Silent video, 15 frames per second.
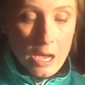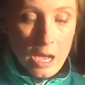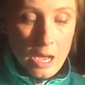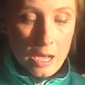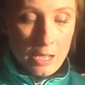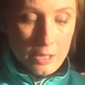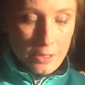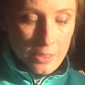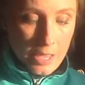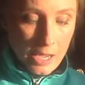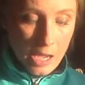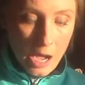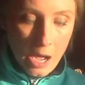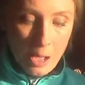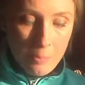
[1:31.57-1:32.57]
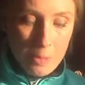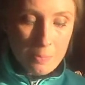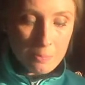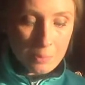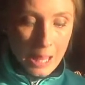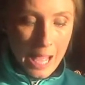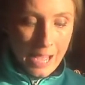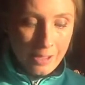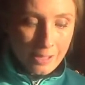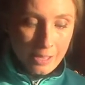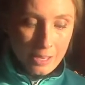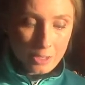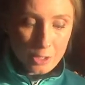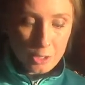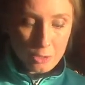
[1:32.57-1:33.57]
Uh, they come in black
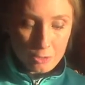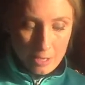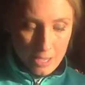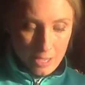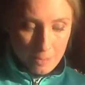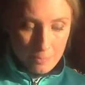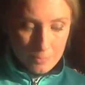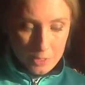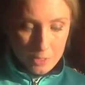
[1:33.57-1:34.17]
and cream.